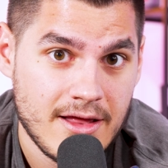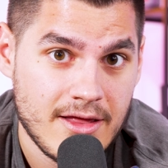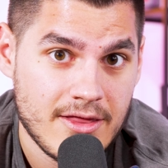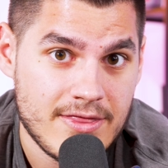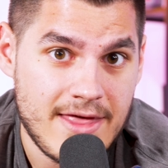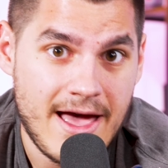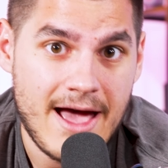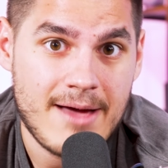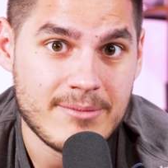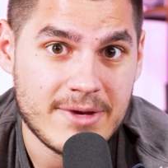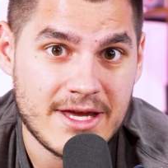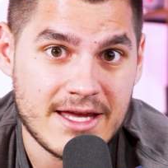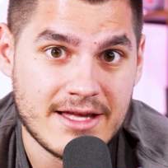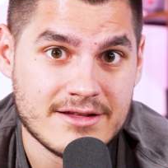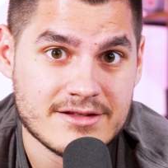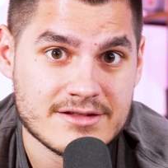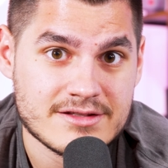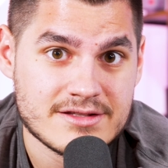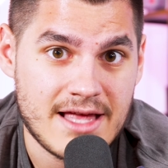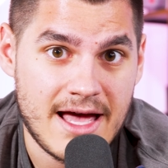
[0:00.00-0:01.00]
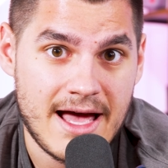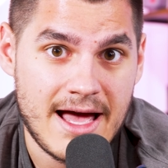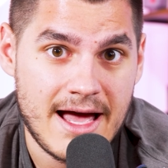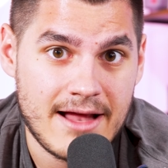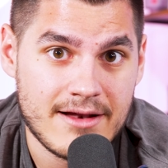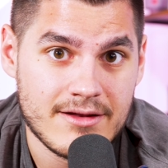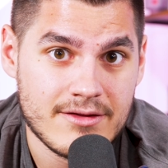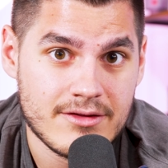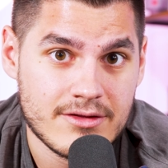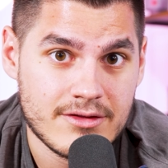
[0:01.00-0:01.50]
that means
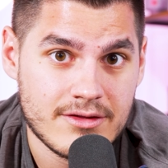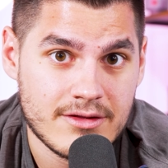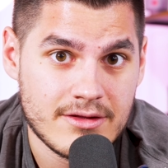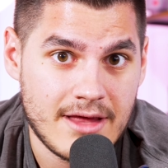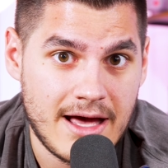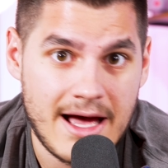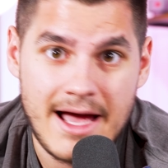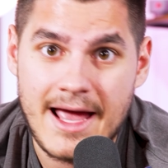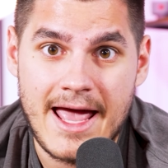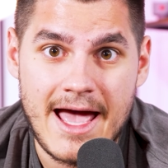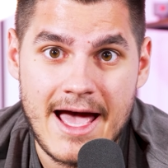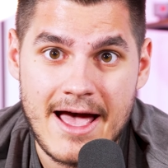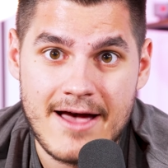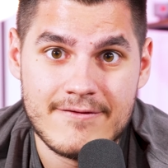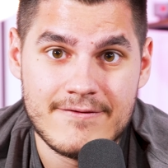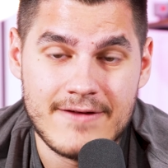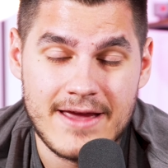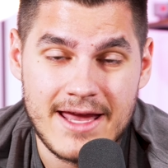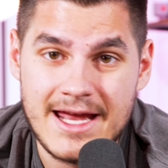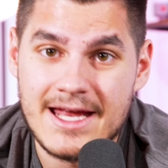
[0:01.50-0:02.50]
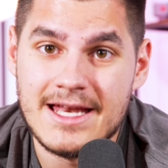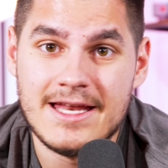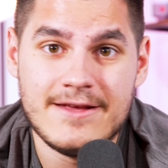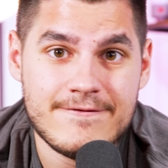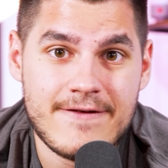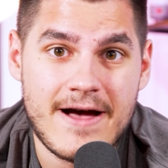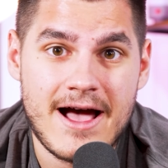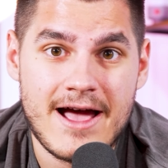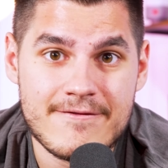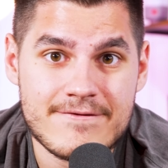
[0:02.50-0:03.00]
that I have
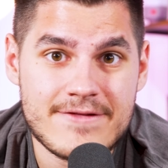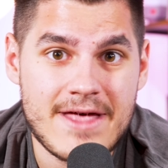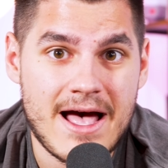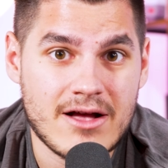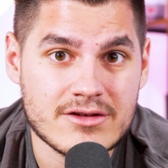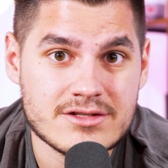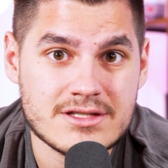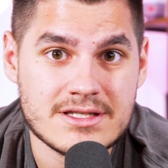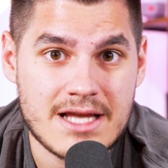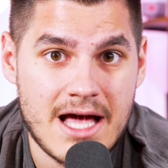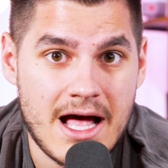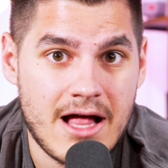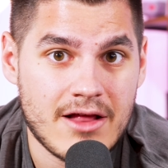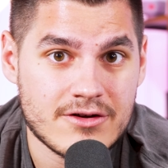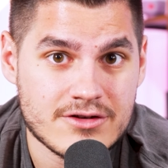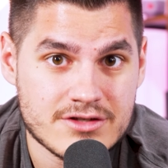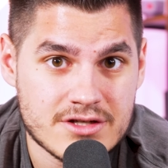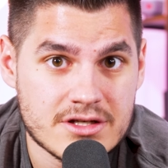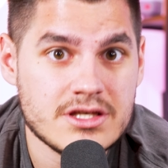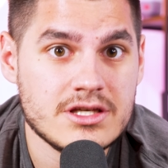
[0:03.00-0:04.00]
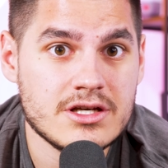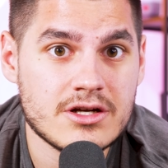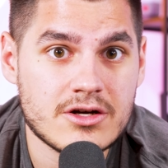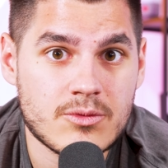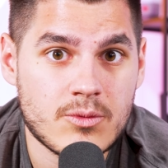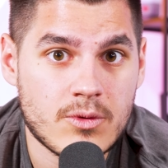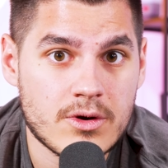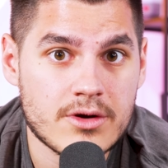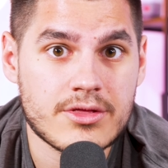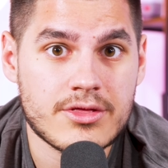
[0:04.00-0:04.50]
$85,000 a year
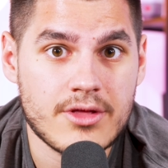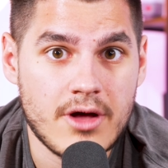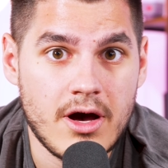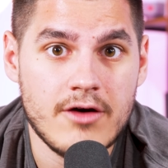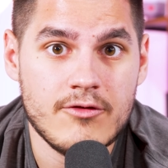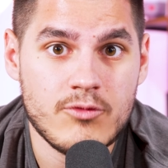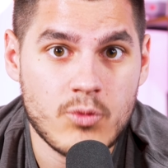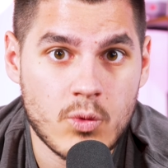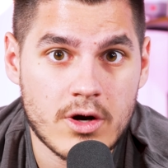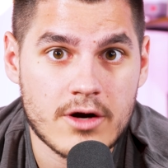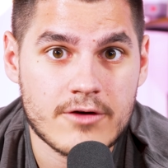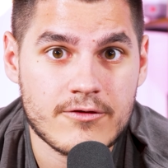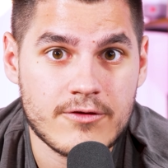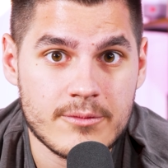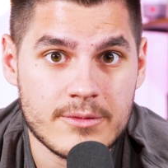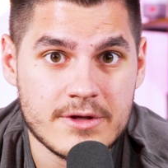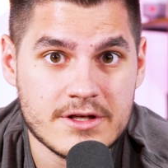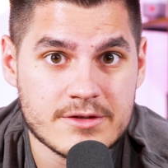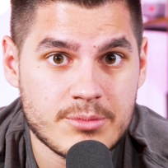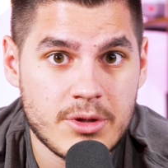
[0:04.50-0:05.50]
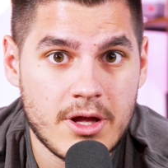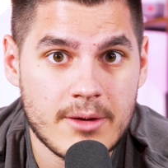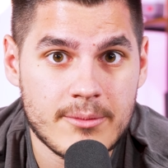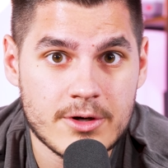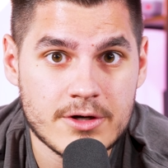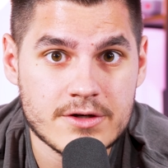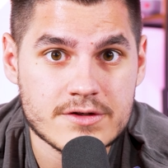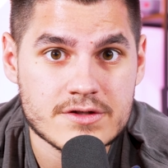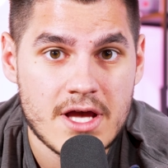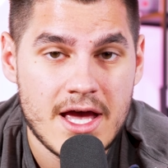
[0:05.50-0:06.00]
worth of work from these
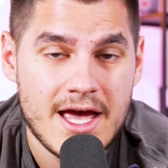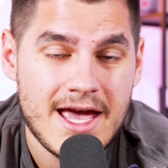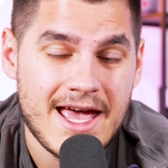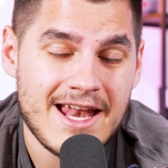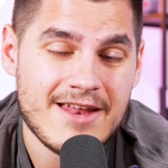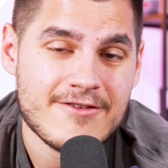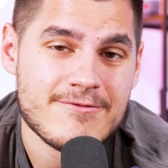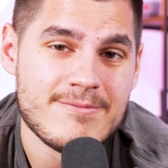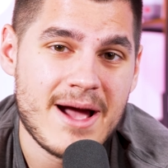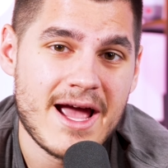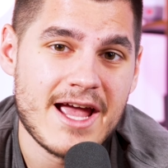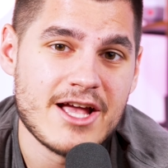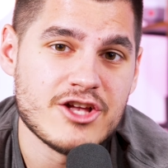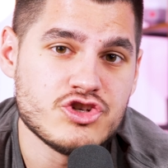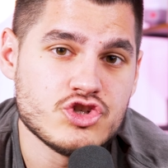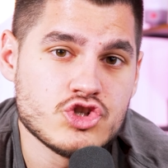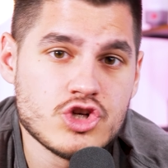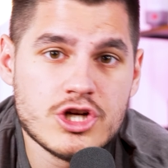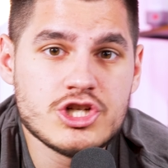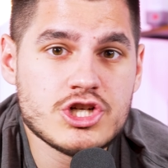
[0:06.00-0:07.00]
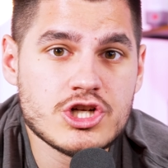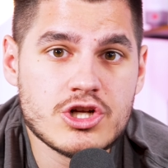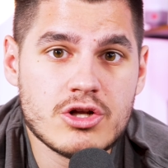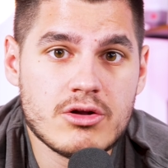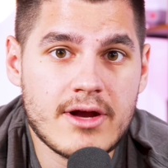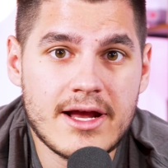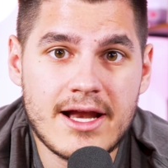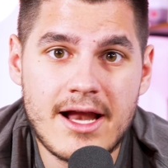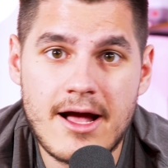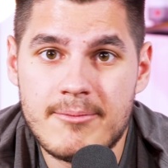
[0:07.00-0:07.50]
plumbers. And if my attrition
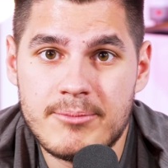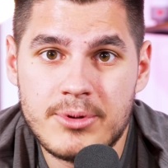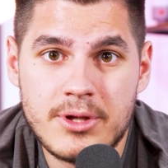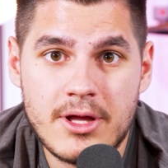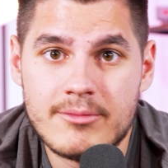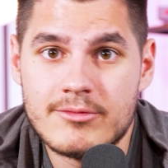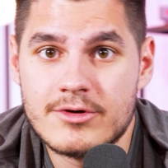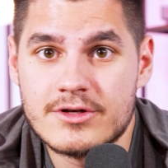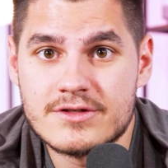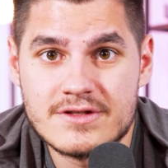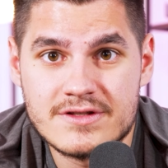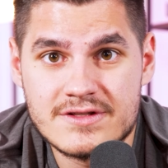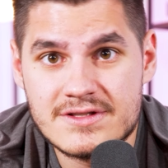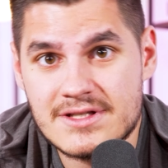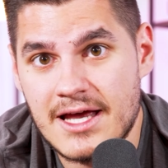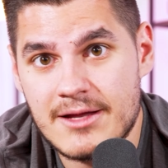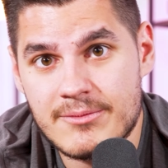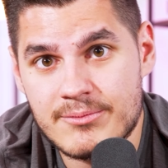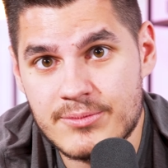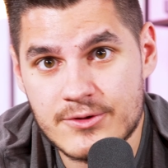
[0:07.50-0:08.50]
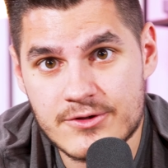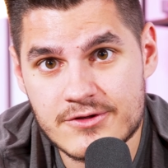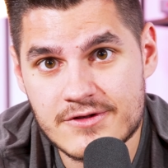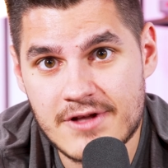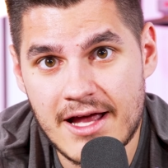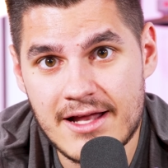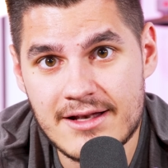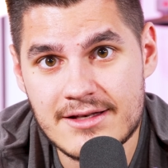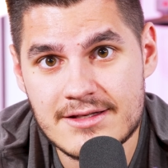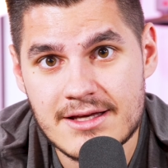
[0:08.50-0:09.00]
rate on plumbers is
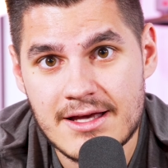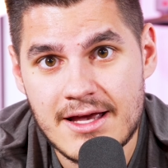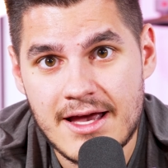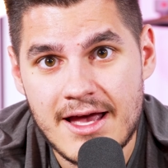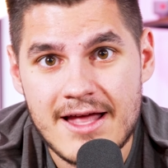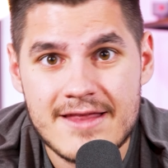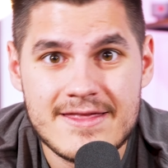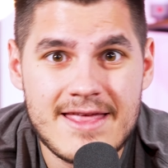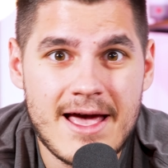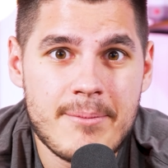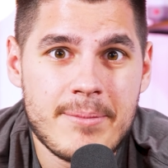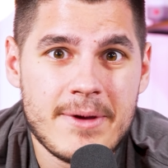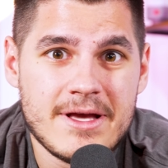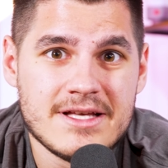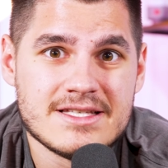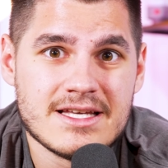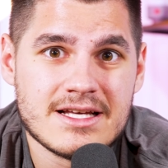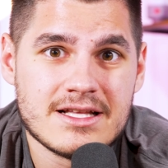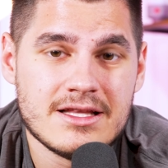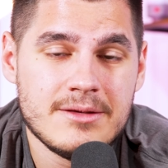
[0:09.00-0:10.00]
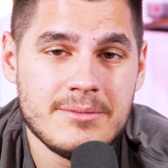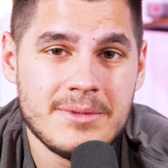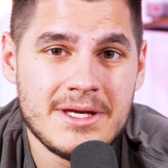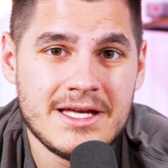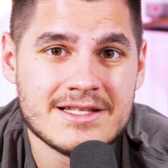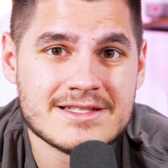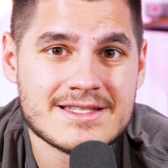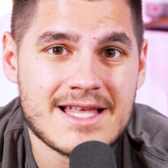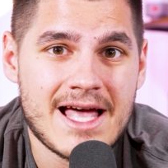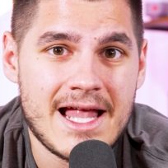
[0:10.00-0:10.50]
10%, that basically
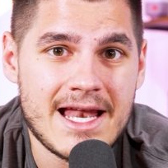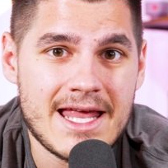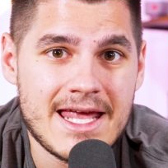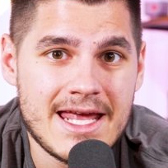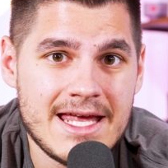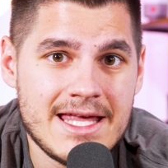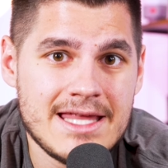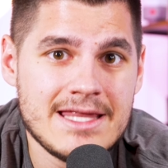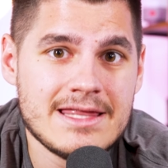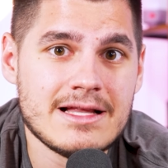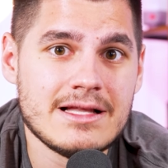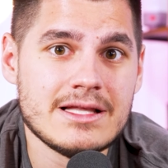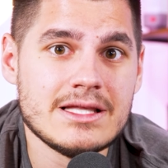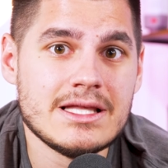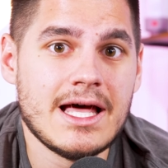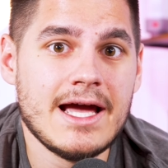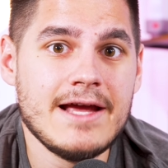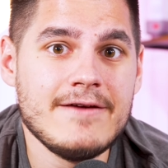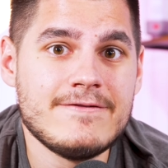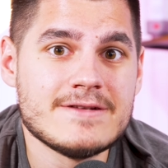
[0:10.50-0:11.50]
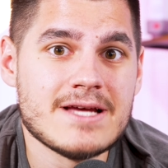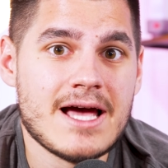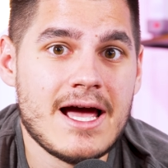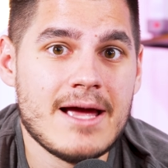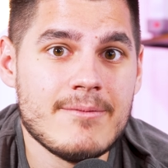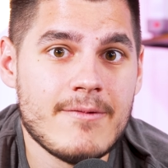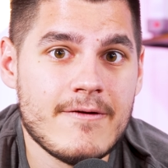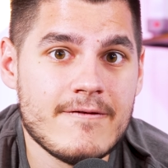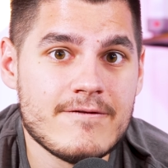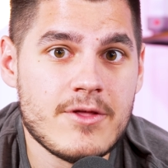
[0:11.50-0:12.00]
means that in the
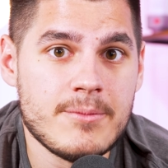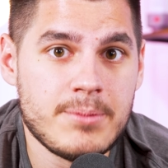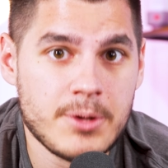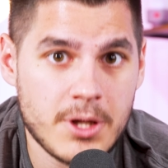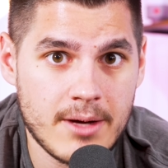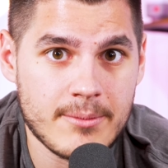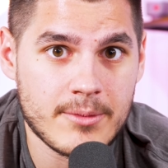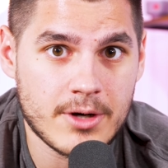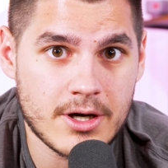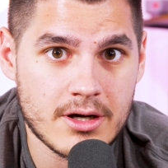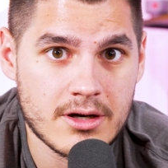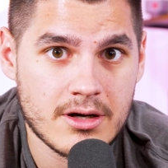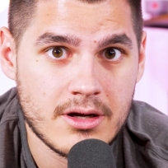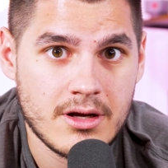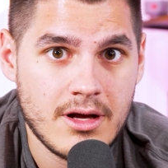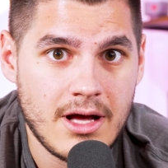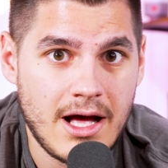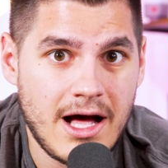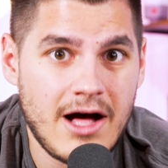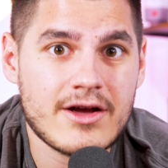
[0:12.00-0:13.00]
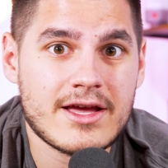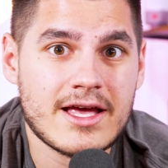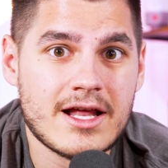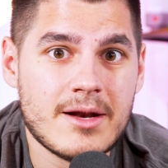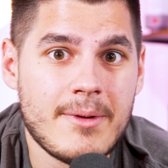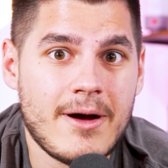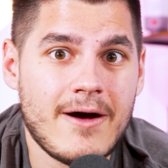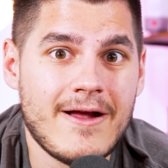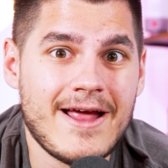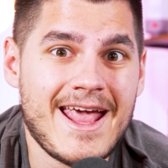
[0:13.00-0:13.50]
lifetime of the plumber, I'll get
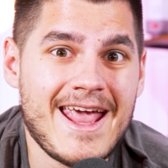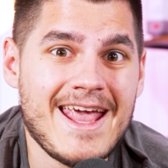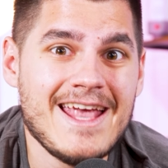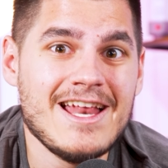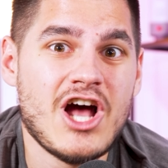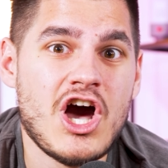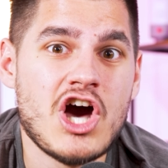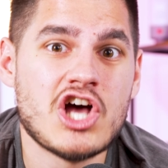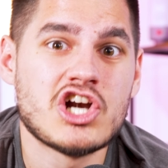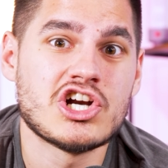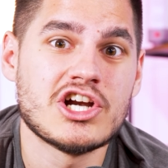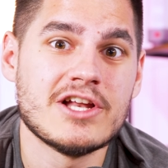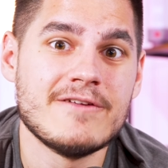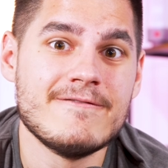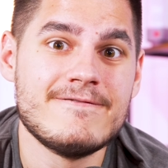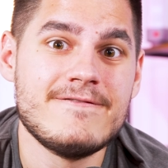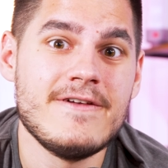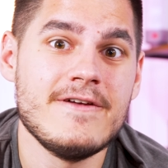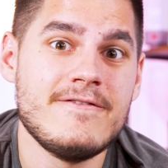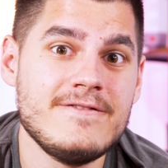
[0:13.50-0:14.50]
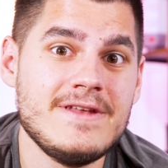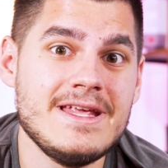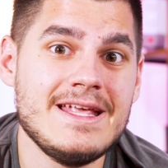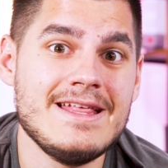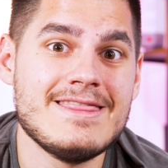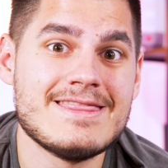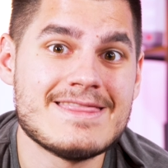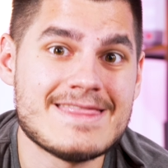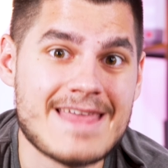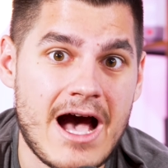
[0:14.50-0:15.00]
about
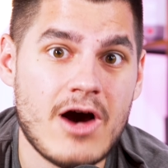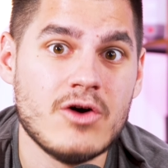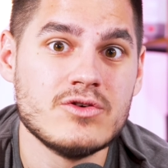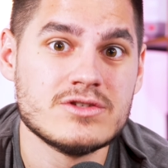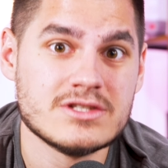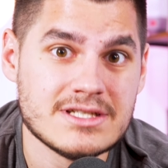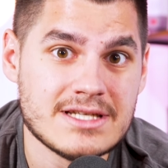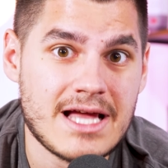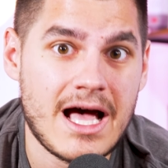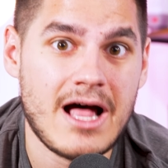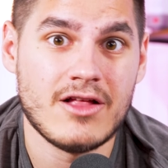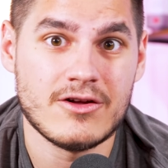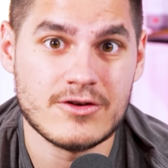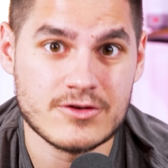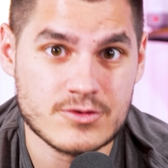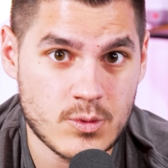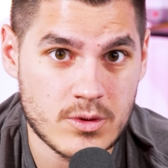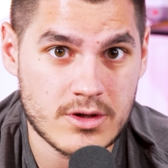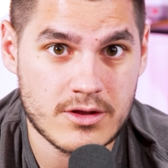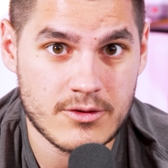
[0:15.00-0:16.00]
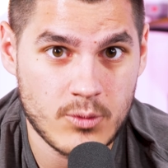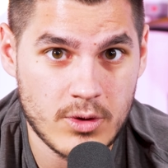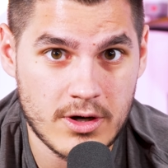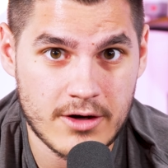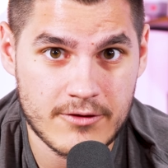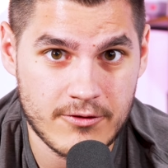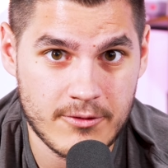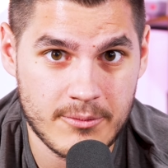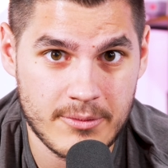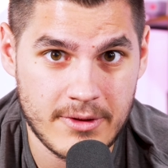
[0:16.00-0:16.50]
$850,000 worth of
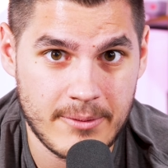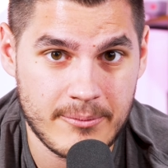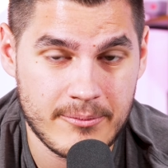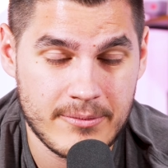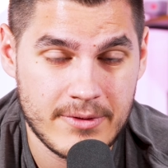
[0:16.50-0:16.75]
work from them.